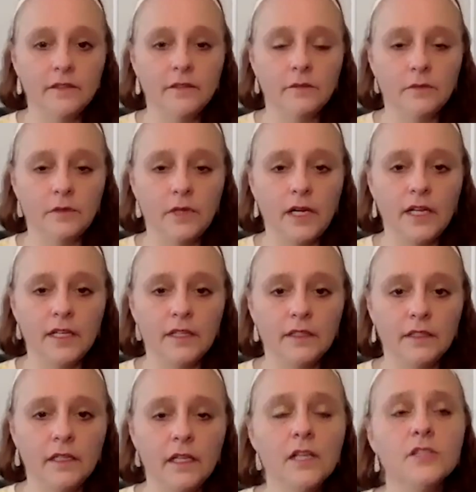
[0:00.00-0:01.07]
Right.
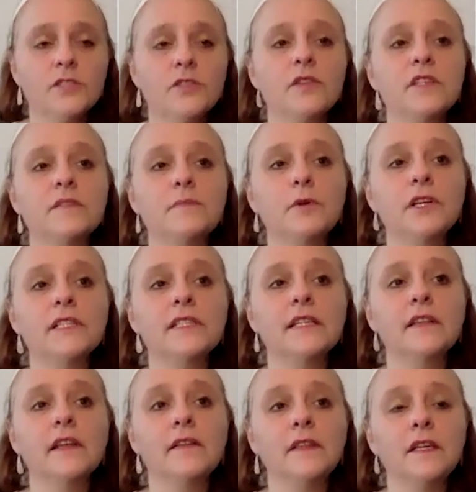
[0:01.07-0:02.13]
So this brings in
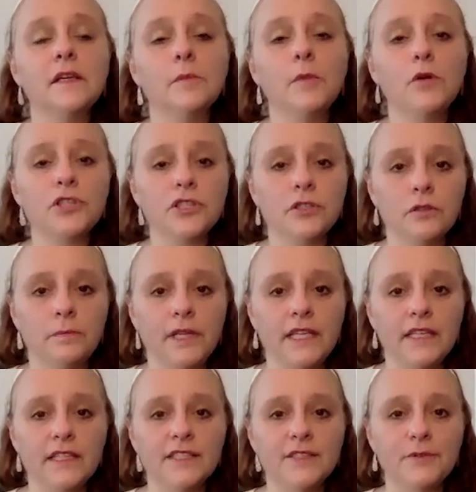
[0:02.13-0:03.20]
then the emotional
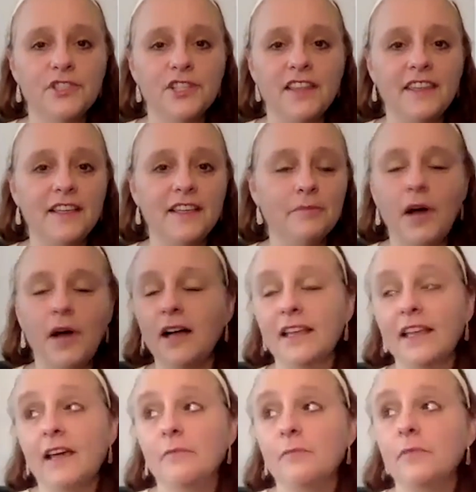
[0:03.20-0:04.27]
piece, which I think,
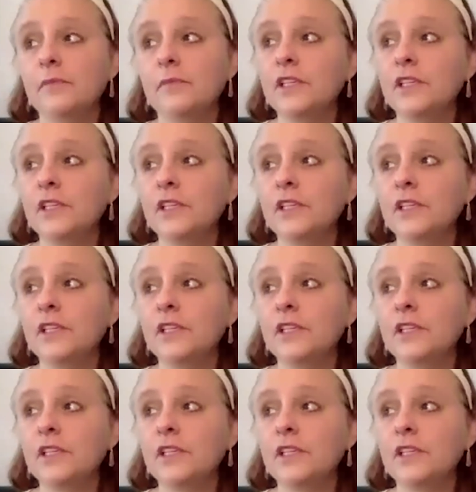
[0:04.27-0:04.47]
again,